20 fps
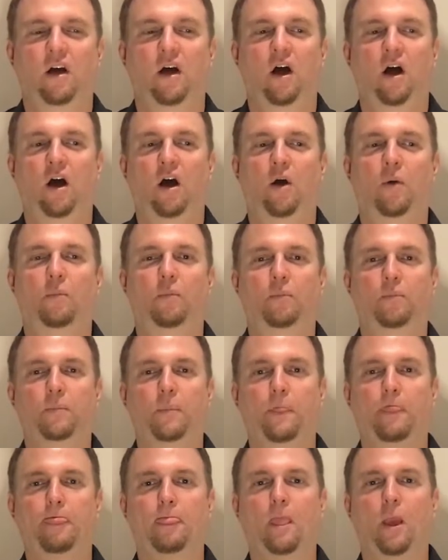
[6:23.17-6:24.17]

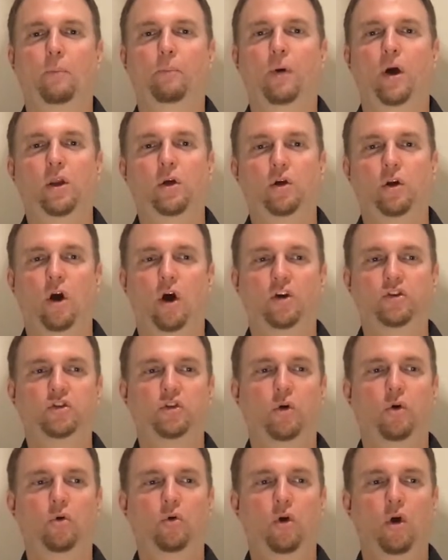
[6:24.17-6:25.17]
But you can
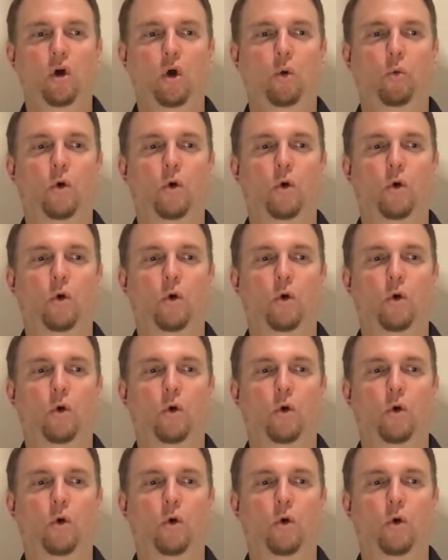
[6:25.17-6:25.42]
also